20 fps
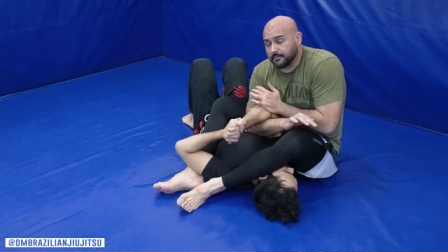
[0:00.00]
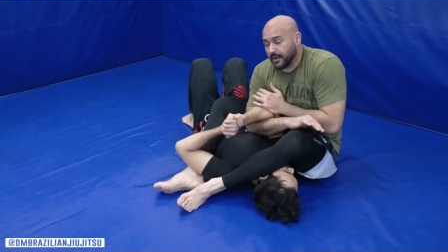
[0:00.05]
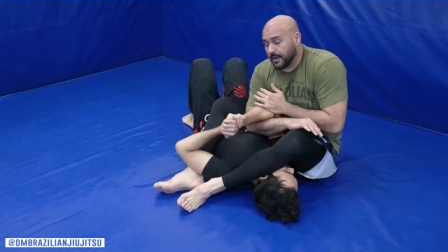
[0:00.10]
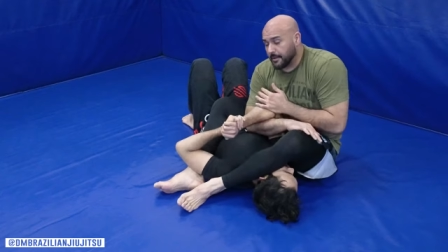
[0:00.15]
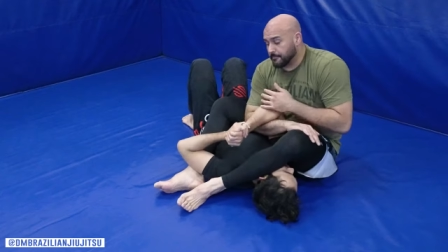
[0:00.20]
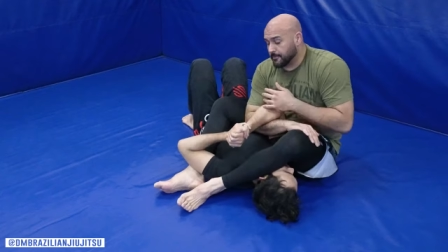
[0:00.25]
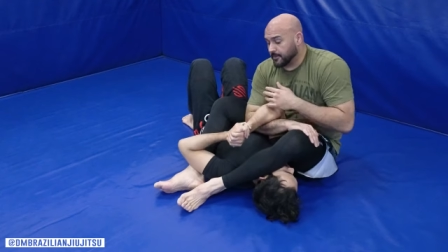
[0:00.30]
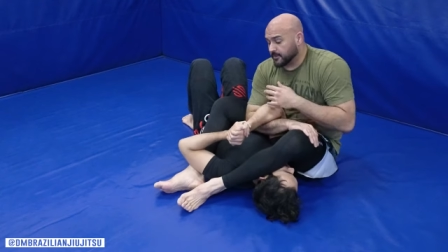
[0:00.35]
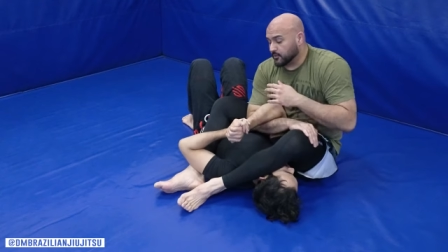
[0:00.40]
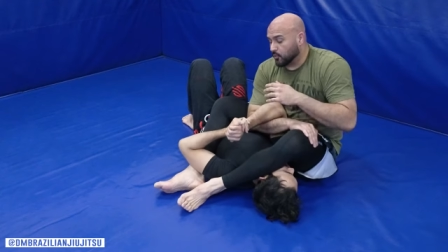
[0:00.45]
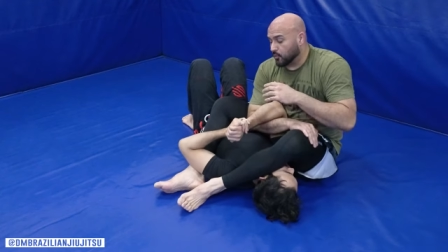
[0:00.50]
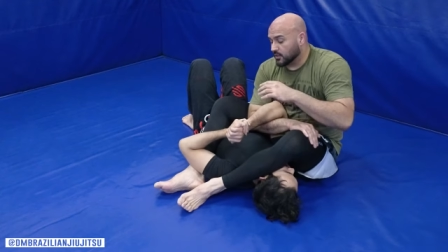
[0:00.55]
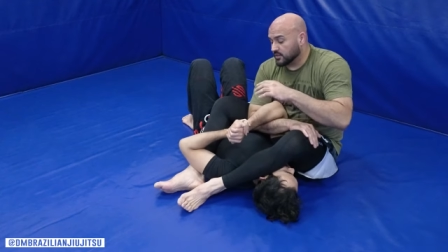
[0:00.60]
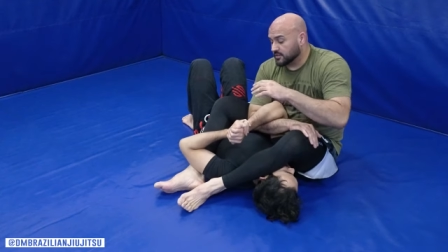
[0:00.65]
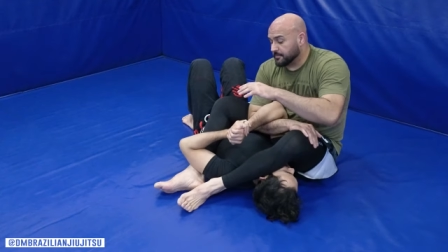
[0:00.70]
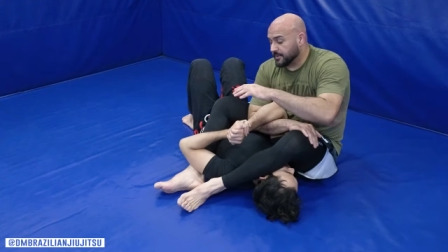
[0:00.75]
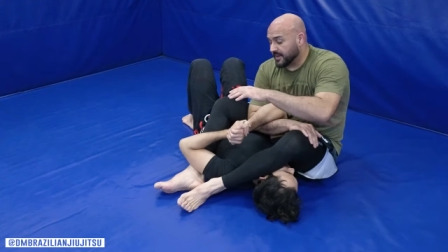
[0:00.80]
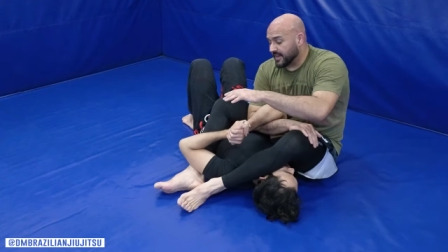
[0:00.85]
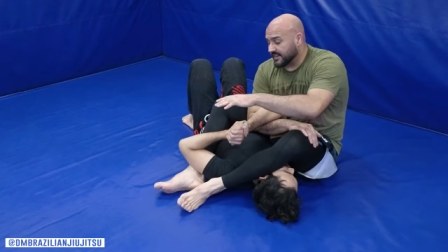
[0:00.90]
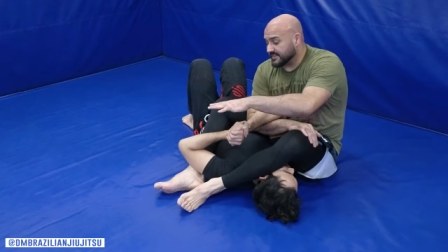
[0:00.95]
in my opinion,
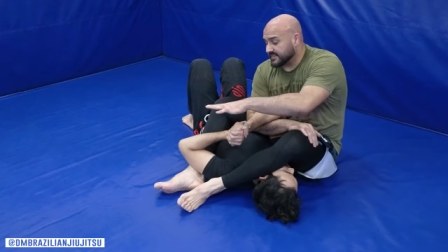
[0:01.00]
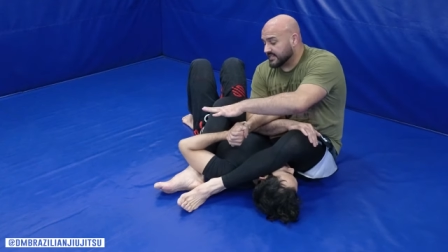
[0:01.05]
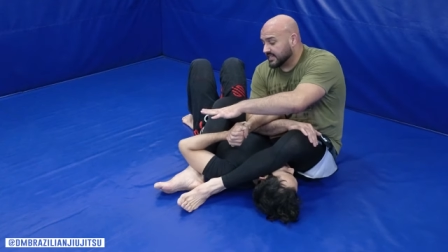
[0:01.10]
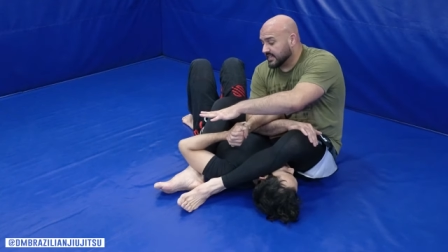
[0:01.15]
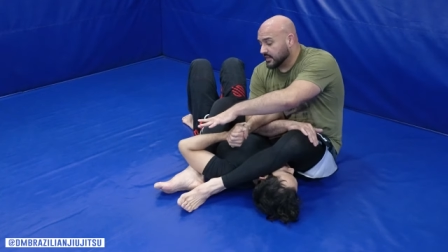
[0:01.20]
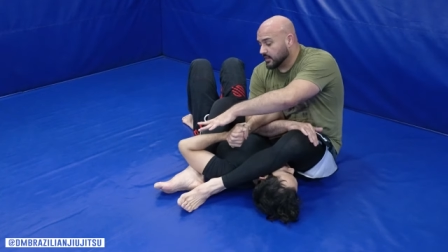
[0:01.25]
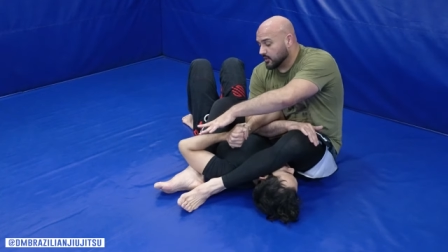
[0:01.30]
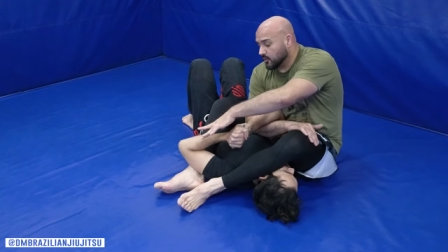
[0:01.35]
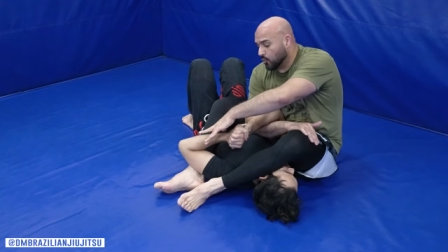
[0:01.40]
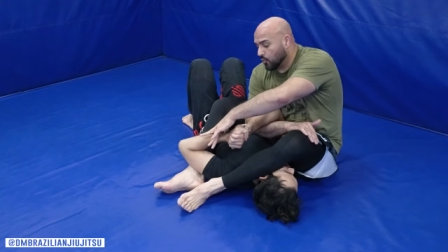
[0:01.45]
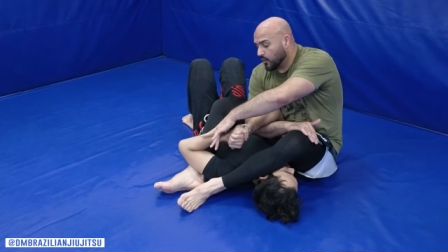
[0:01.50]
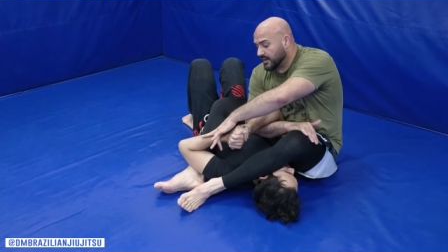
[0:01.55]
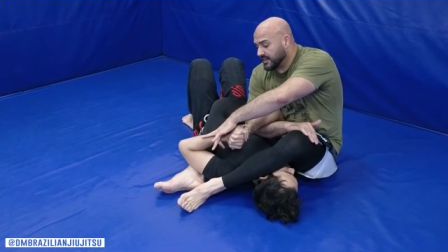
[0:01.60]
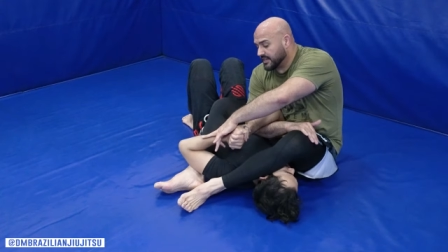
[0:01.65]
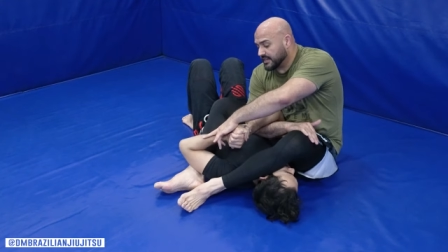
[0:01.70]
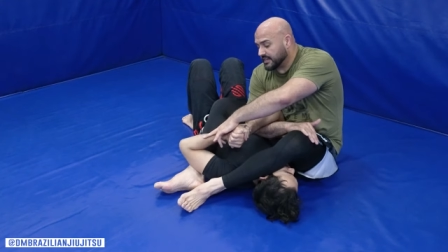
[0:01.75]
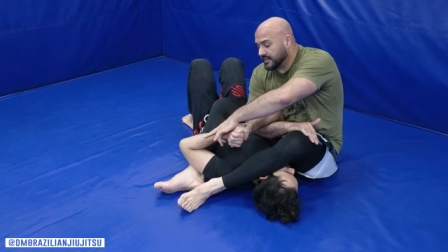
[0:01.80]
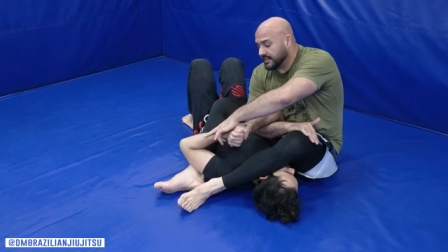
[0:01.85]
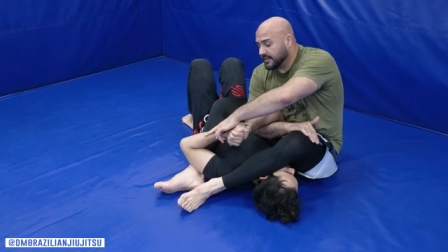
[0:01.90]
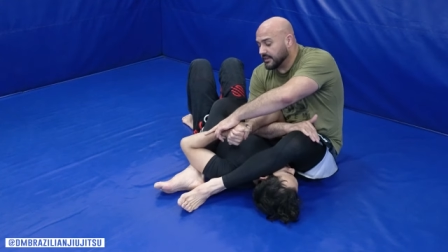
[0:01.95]
works best when
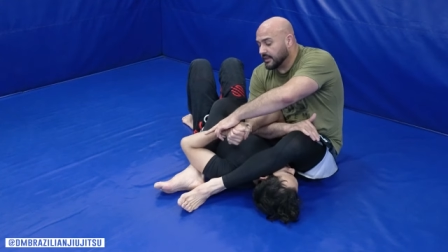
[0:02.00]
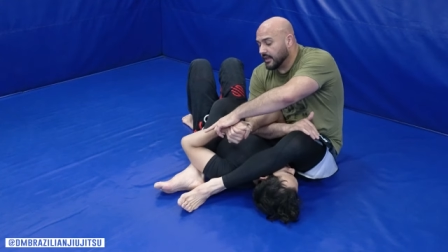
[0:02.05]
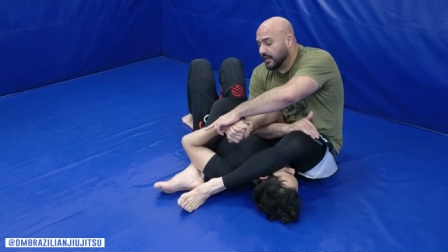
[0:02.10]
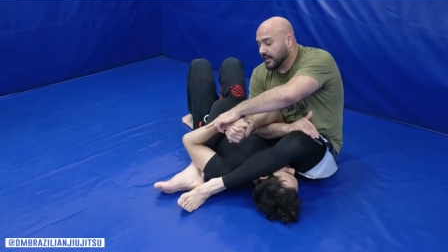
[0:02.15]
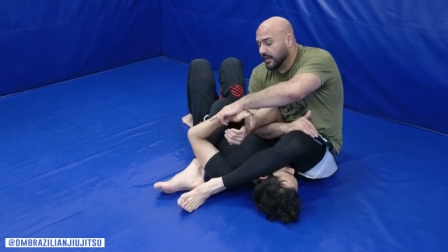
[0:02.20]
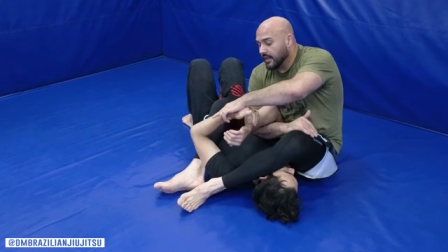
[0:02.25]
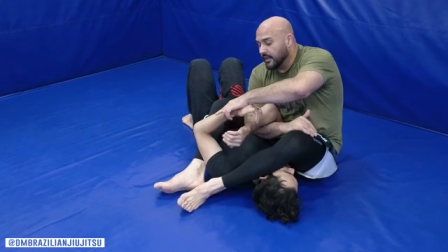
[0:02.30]
he